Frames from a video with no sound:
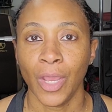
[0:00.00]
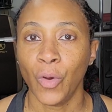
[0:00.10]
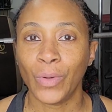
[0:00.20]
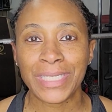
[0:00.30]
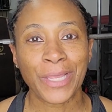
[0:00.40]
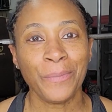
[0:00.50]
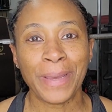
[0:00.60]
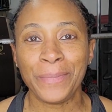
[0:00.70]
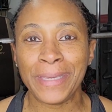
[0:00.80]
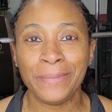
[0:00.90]
what's up my
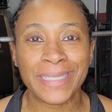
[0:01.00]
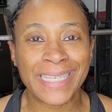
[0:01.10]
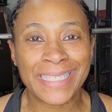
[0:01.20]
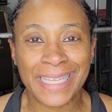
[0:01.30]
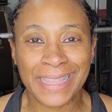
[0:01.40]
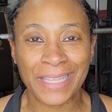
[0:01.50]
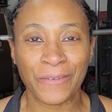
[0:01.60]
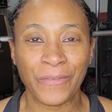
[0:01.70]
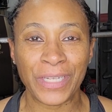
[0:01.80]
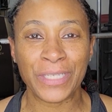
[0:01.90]
peeps? It's Cynthia, the
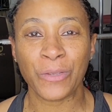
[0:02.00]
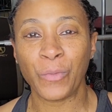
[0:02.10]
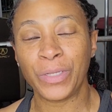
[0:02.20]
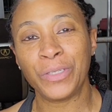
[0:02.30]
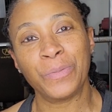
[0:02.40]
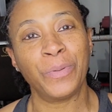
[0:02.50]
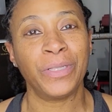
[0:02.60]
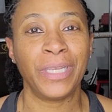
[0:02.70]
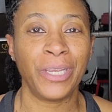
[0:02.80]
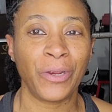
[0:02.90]
fitness and wellness
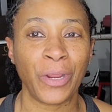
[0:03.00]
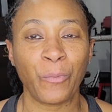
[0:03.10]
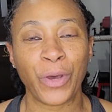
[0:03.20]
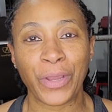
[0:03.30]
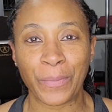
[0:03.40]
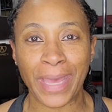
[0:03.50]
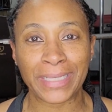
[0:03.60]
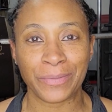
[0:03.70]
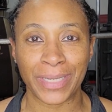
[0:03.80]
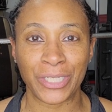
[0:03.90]
bully here, and welcome back
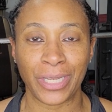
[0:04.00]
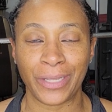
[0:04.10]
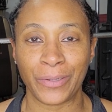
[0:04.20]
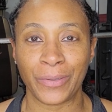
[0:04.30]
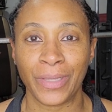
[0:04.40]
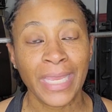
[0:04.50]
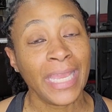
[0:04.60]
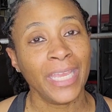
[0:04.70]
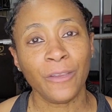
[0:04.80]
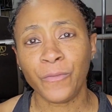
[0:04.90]
to my channel.
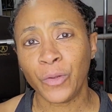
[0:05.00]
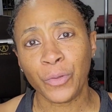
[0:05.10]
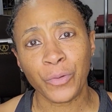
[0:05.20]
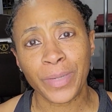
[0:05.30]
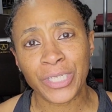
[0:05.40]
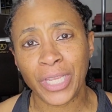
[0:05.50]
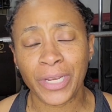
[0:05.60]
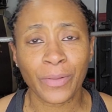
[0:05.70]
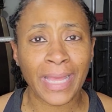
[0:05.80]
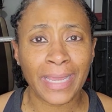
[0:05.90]
If you're new to my
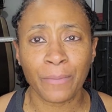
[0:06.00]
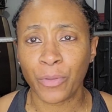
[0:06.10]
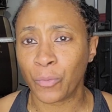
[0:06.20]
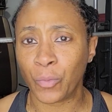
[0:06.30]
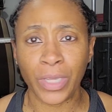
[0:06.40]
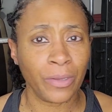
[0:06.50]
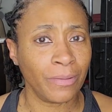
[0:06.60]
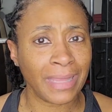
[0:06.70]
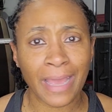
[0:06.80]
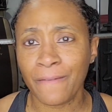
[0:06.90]
channel, I am the real
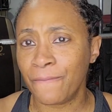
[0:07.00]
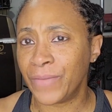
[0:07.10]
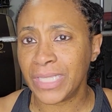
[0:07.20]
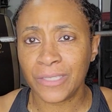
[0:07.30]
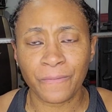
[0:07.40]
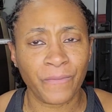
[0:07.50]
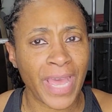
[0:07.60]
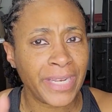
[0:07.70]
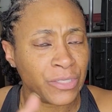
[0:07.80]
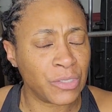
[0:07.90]
life fit to
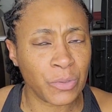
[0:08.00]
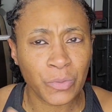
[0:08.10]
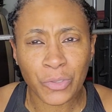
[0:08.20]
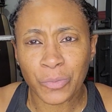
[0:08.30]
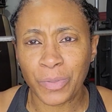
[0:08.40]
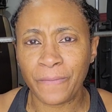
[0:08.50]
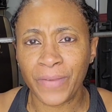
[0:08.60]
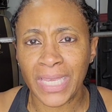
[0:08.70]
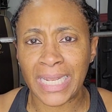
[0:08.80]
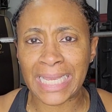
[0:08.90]
fat and soon to be
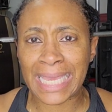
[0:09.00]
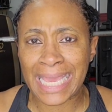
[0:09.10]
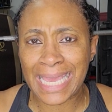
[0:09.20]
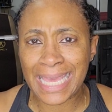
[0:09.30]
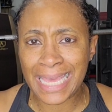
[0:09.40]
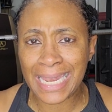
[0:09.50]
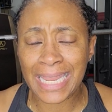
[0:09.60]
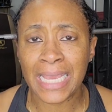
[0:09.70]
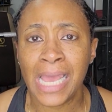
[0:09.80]
fit again.